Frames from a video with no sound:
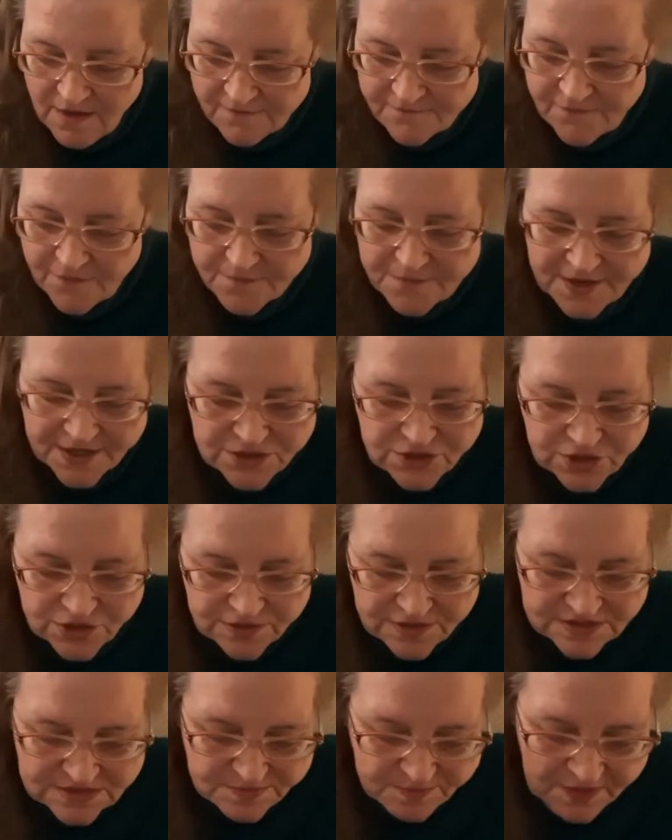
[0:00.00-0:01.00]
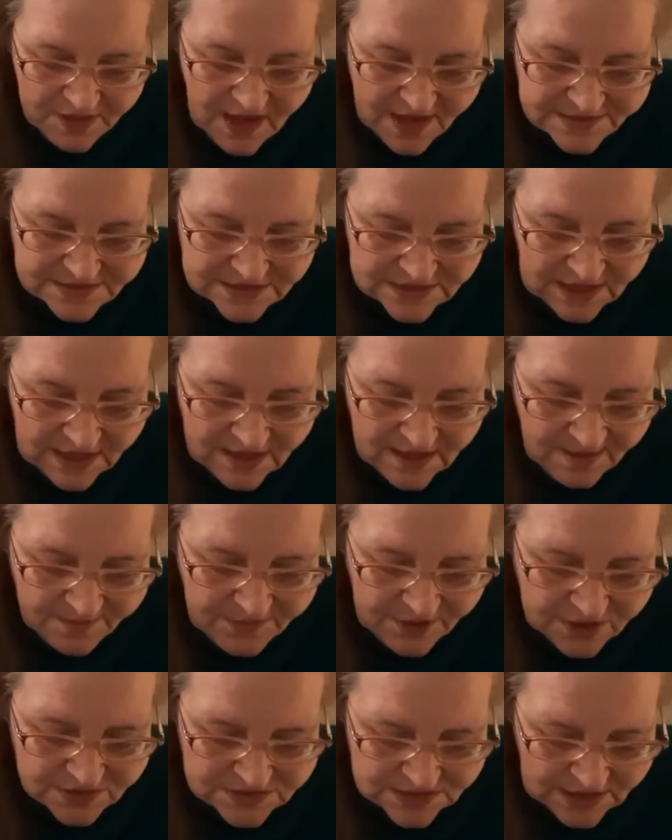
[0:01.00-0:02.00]
from Picture This Plus, and I'm
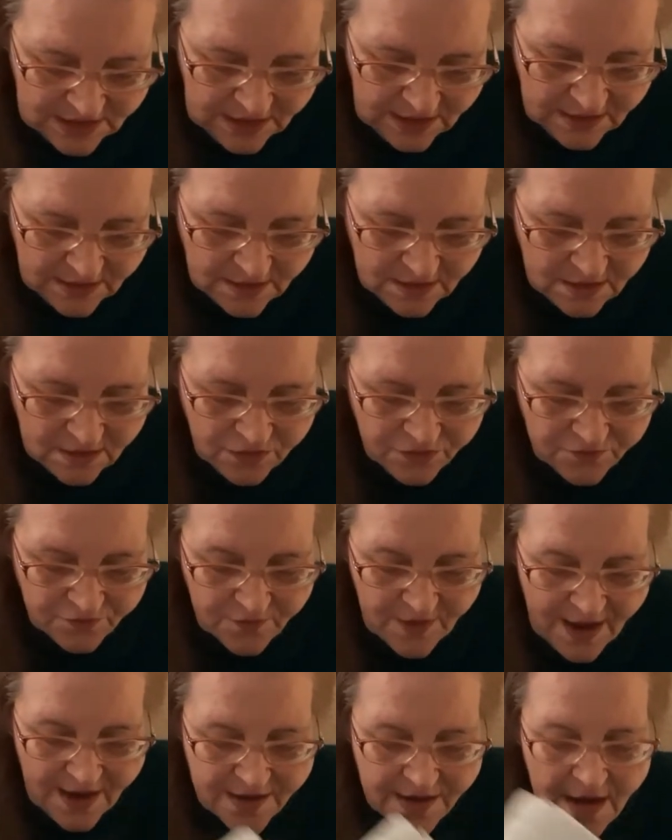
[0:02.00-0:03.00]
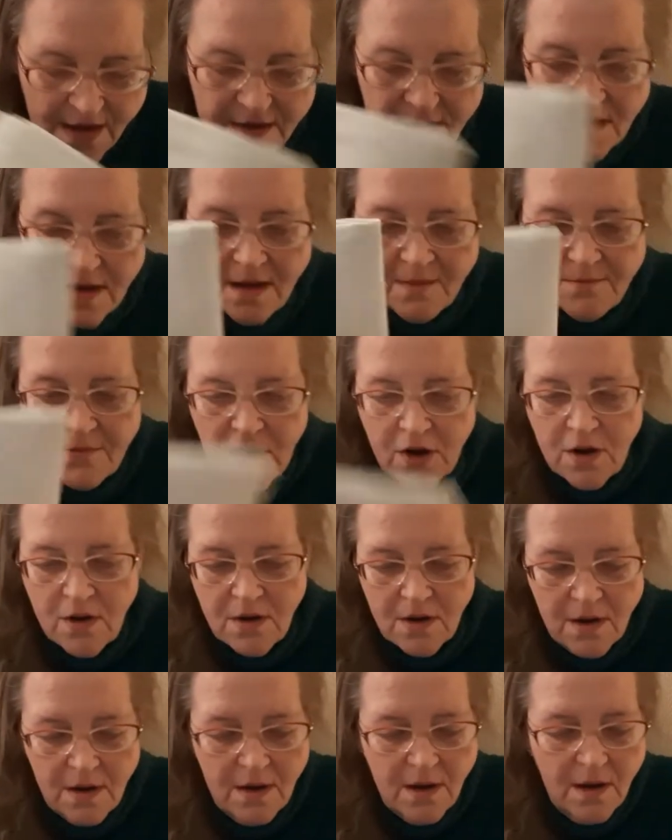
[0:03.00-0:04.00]
using thread number
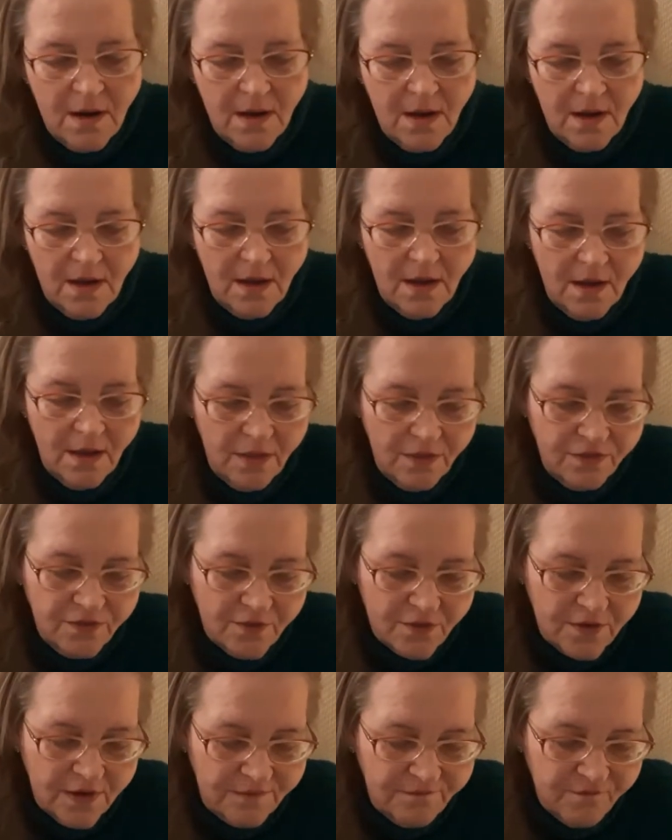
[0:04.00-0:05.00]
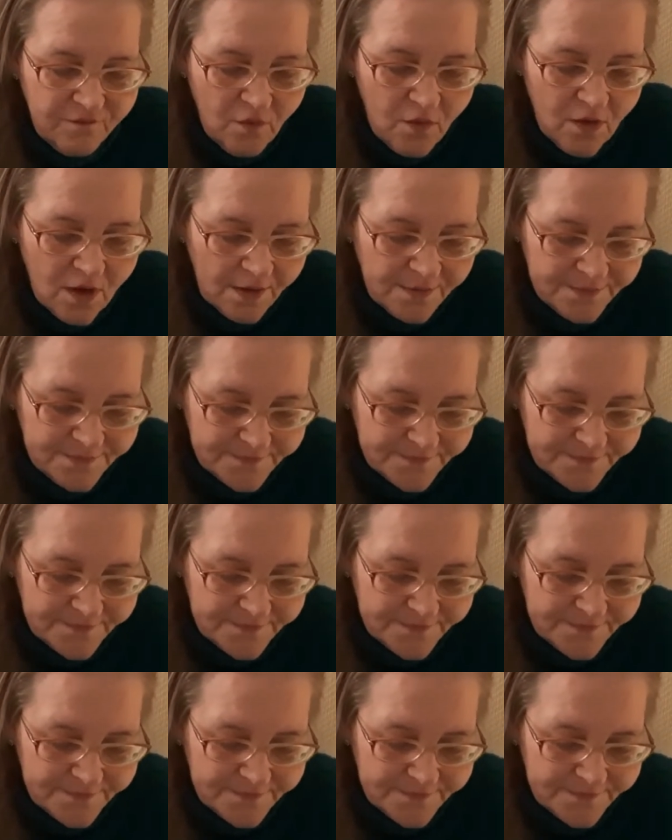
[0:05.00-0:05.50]
34.